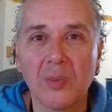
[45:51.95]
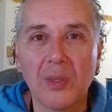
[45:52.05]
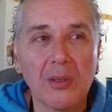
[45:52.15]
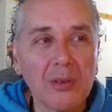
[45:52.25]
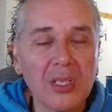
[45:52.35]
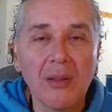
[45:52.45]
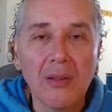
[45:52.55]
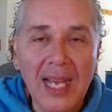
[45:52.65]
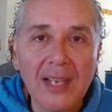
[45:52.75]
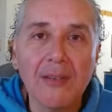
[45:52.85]
but there's a
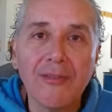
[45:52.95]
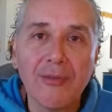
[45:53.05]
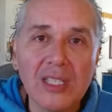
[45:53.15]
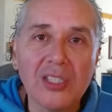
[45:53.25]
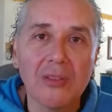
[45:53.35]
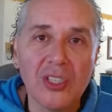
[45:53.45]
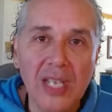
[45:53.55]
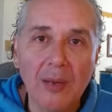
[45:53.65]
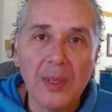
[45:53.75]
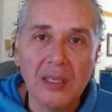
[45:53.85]
lot of research
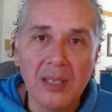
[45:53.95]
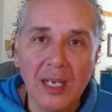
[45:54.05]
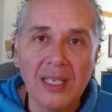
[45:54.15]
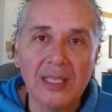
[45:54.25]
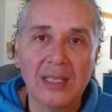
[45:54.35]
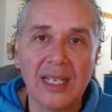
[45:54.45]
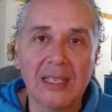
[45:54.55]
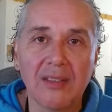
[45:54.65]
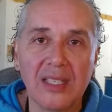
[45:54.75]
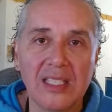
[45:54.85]
now being done in a
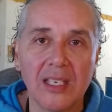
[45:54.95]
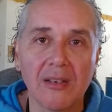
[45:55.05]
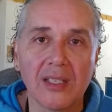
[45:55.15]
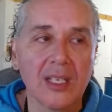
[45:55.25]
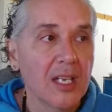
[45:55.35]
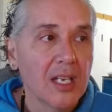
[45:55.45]
lot of these areas.